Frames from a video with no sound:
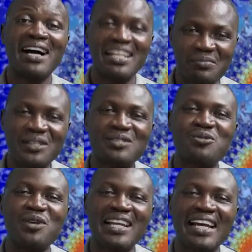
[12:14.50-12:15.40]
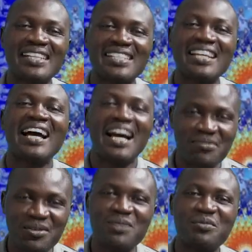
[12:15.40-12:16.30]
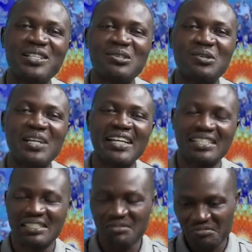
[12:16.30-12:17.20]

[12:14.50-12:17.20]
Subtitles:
political elites and for the political elites.